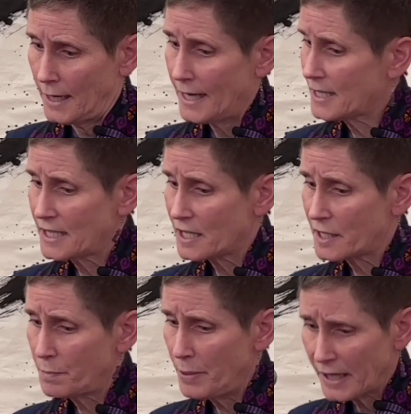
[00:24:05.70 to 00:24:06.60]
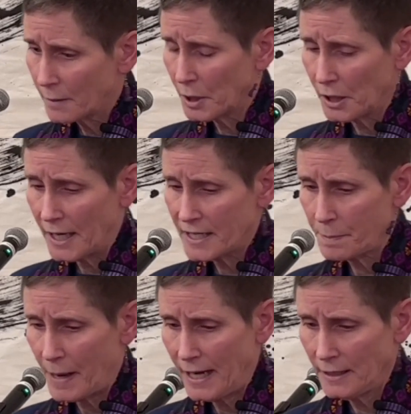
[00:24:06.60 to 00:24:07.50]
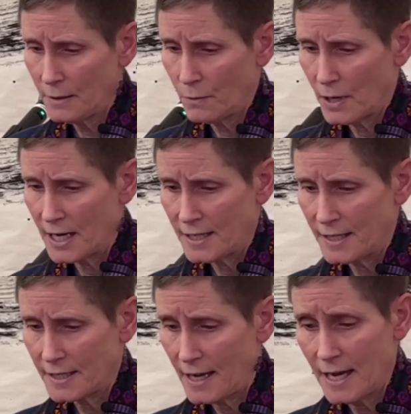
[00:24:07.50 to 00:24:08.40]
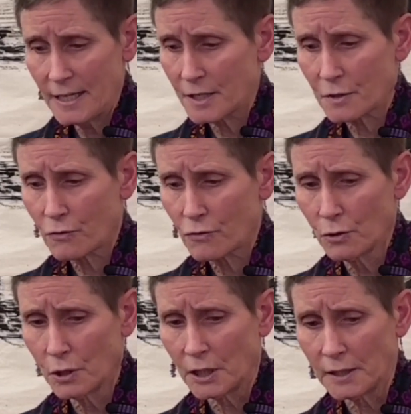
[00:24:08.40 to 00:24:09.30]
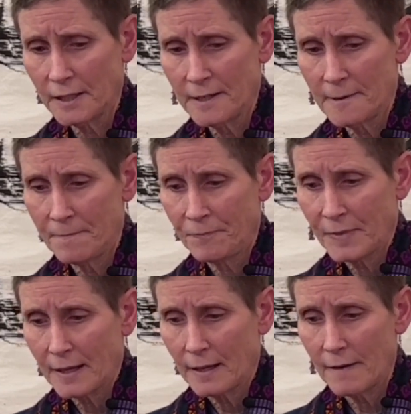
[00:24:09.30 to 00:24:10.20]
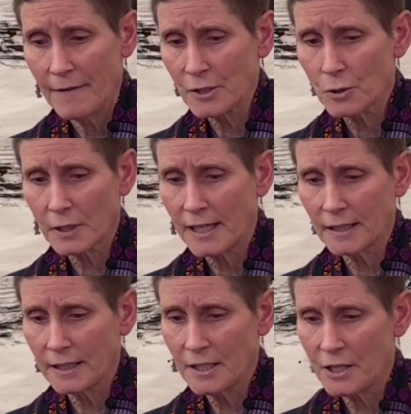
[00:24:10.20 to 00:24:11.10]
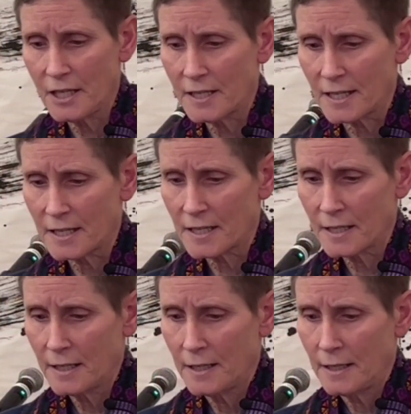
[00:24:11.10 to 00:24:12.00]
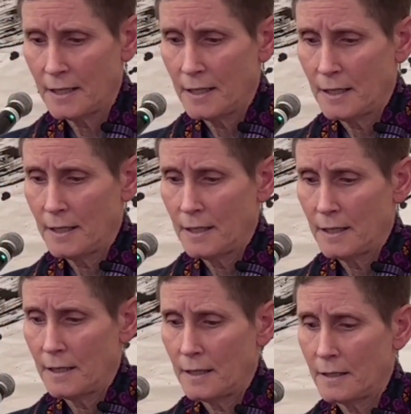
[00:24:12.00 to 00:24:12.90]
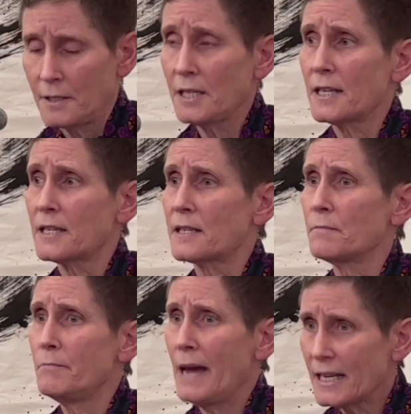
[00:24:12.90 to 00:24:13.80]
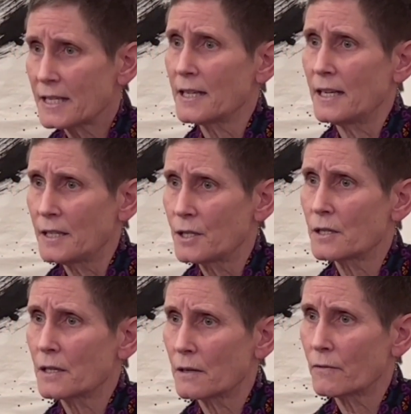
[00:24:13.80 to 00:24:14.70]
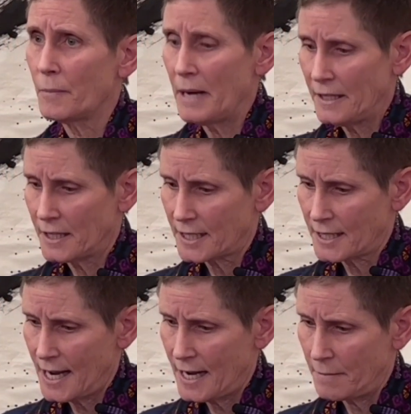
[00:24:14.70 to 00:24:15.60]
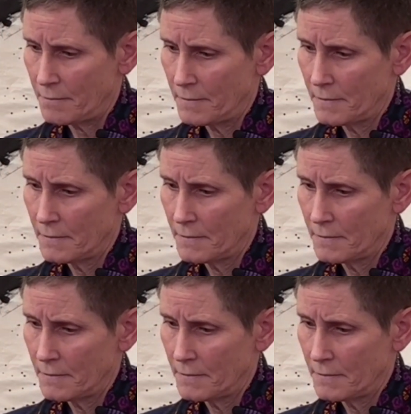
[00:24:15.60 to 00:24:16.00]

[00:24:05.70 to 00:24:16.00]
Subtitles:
As despicable as Pilate was, and as cruel, eventually killing Jesus, Jesus' message remained the same.